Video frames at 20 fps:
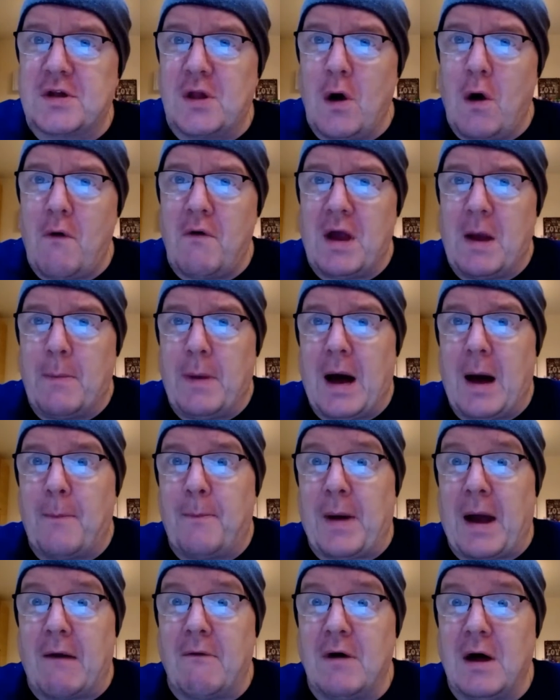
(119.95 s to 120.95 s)
story about
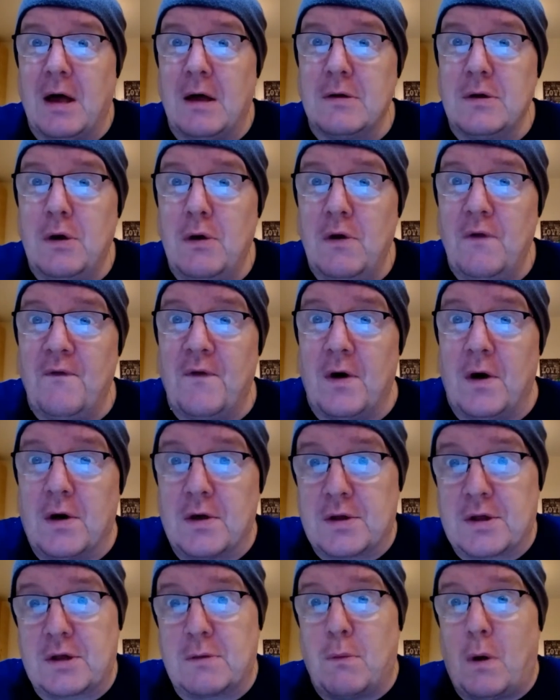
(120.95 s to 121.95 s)
a parallel
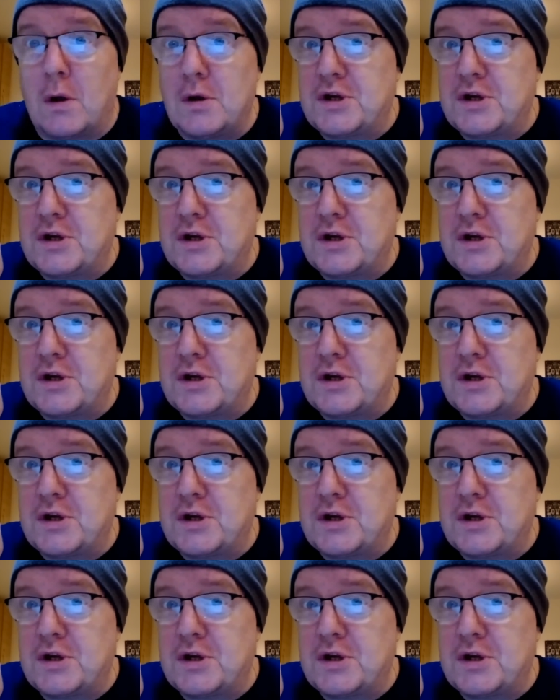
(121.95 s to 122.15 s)
universe. 1